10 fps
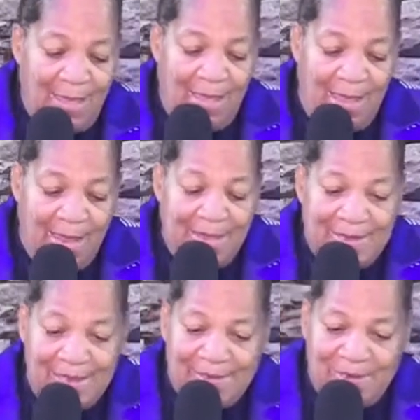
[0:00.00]
And he
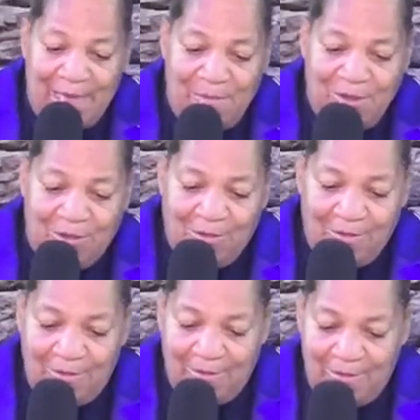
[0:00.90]
said, Samuel.
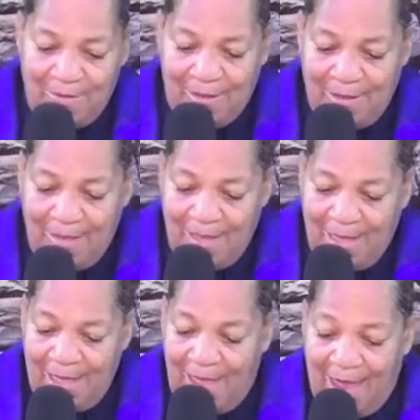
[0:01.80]

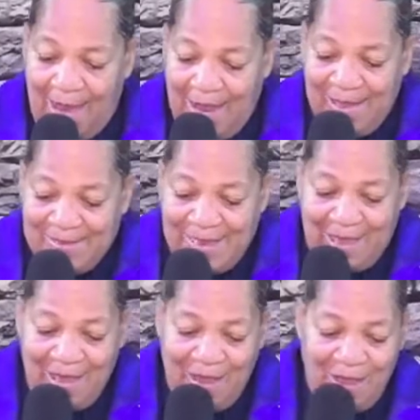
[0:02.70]
And he
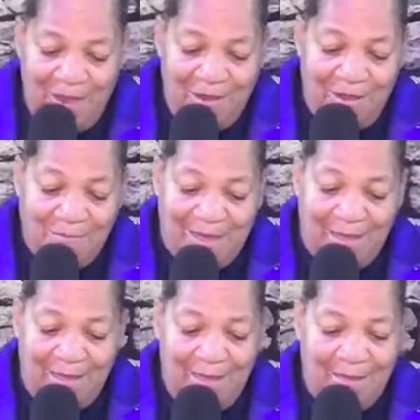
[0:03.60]
said, Here am
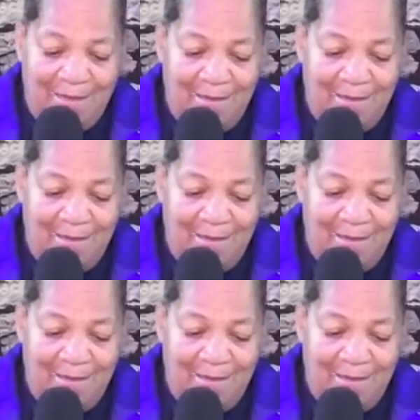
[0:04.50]
I.